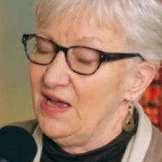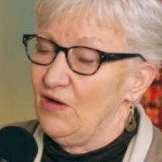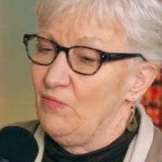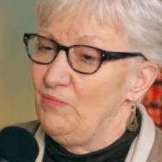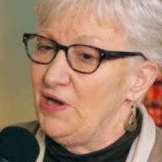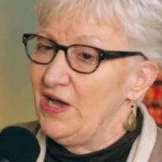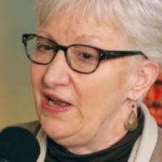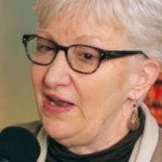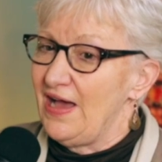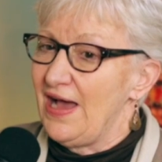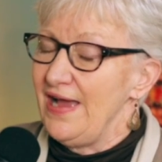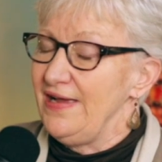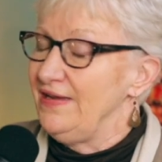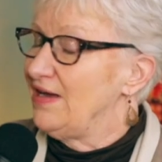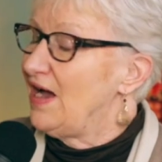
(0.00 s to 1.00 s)
but
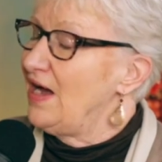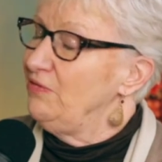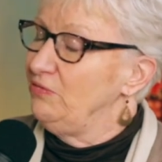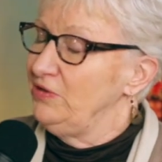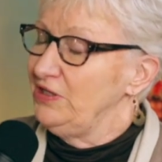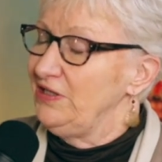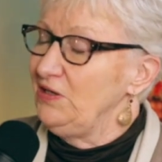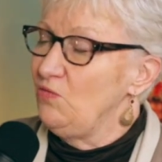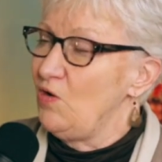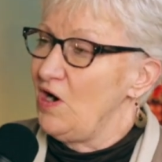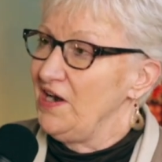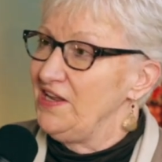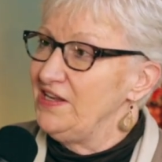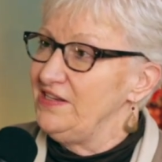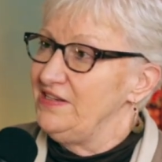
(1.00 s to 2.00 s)
I, I really
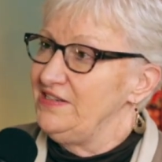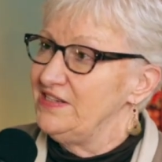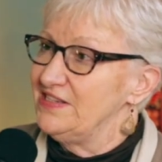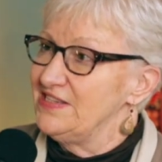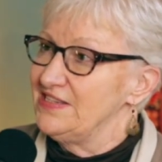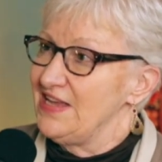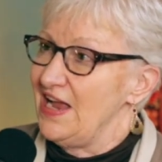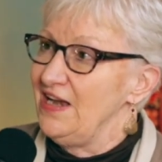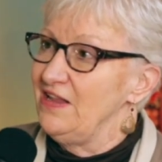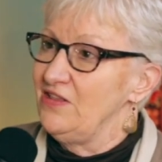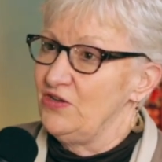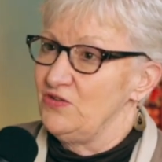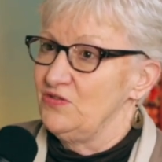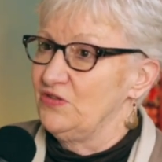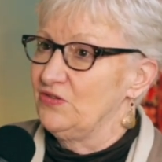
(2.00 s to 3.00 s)
wanted to say to
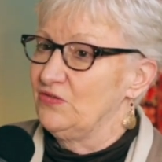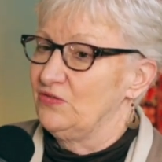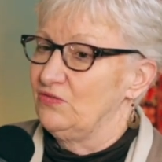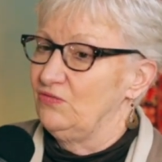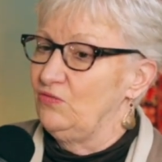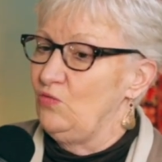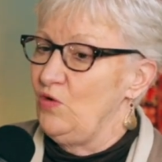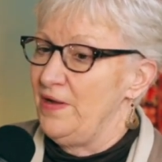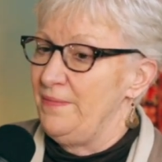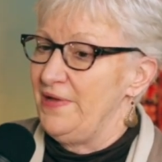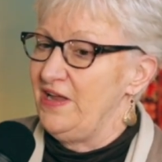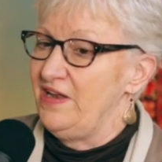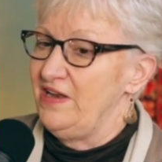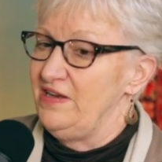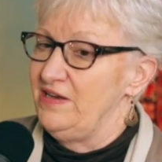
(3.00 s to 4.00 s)
those
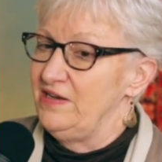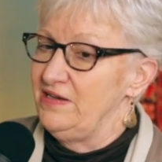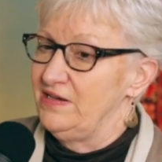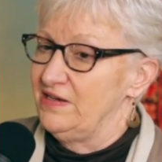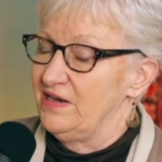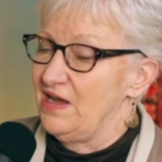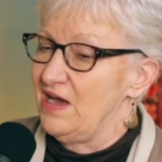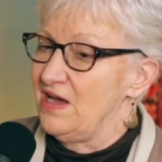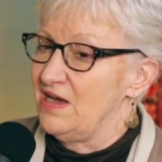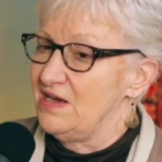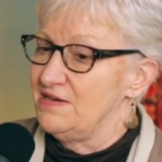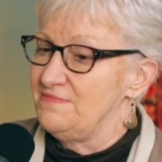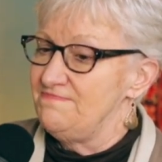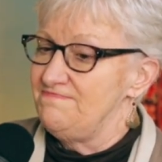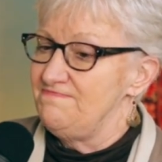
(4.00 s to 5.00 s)
women,
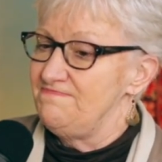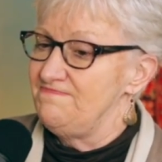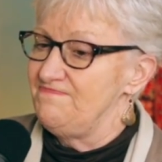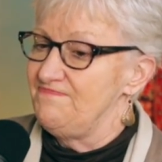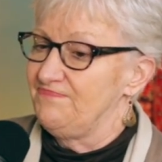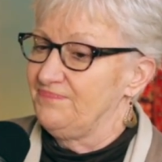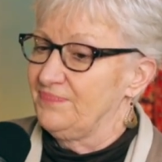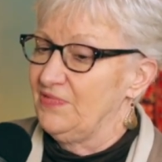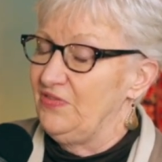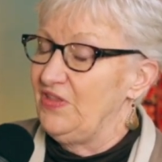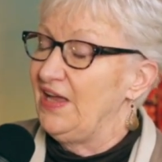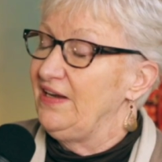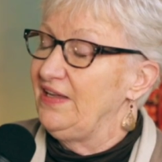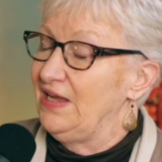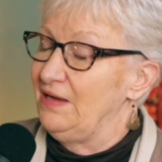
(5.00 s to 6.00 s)
um,
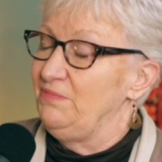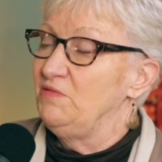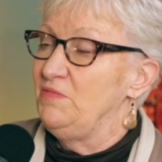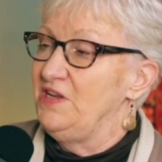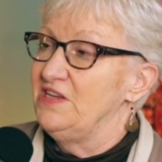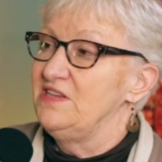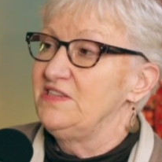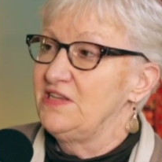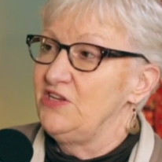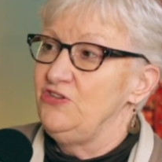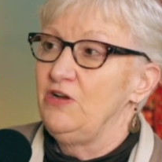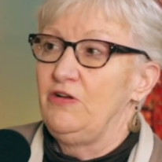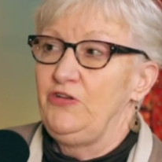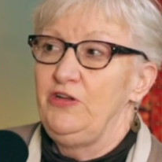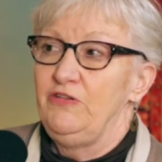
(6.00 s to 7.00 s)
that came to me and said,
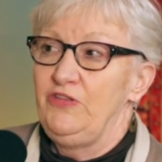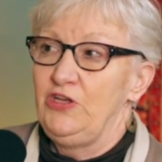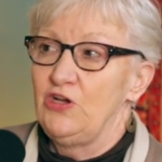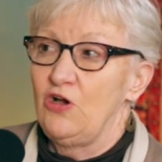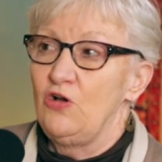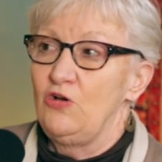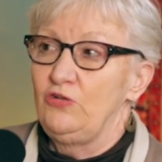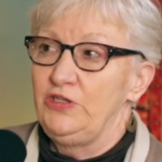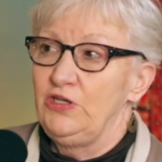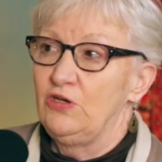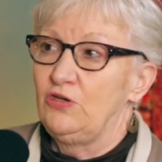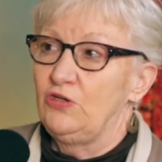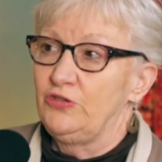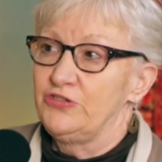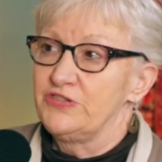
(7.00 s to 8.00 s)
you know, you're the only yeah.
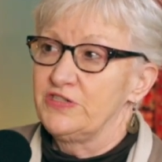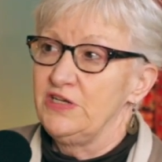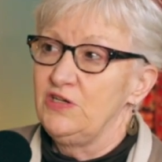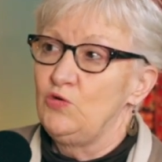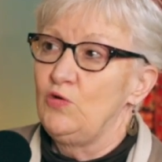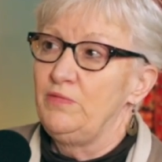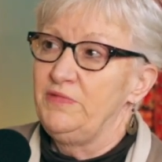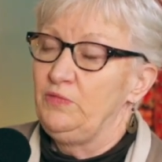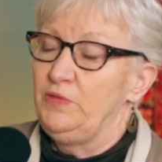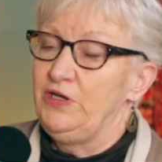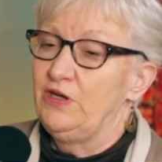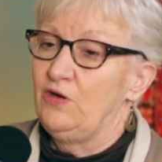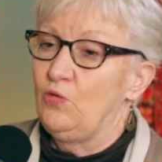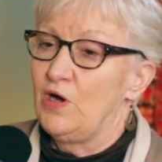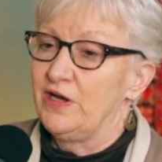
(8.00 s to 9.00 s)
older single woman we
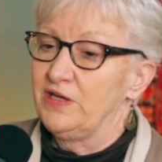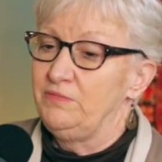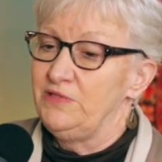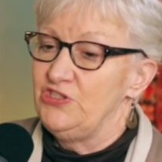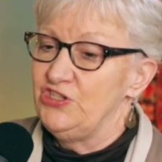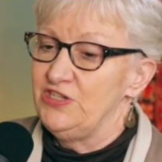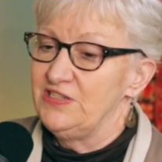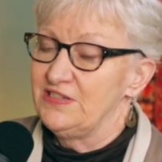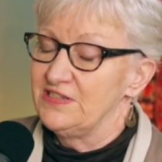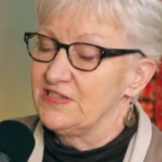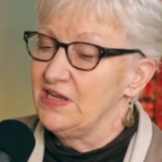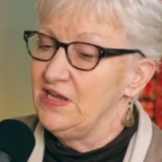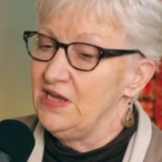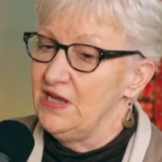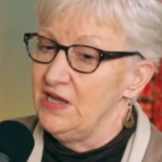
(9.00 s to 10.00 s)
know walking with Jesus.
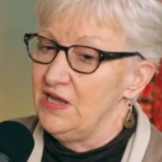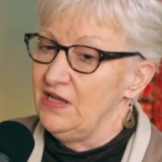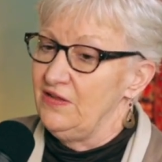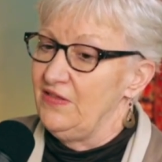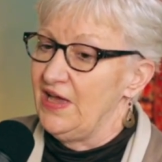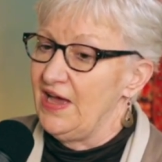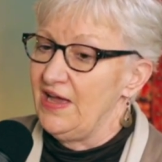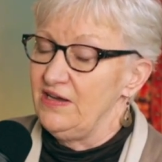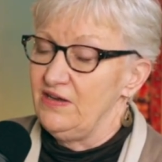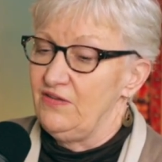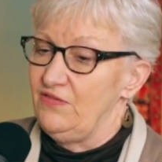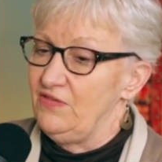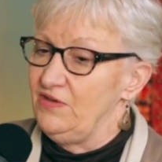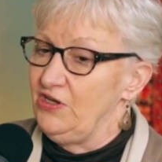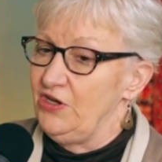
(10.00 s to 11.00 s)
That,
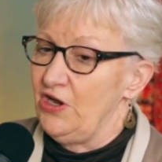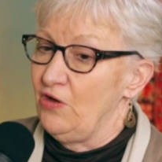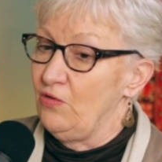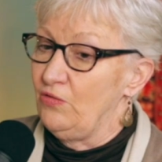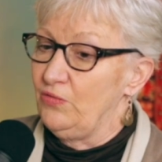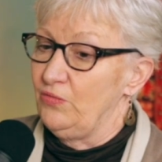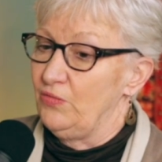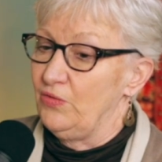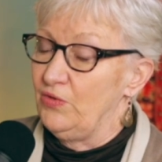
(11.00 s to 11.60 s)
you know,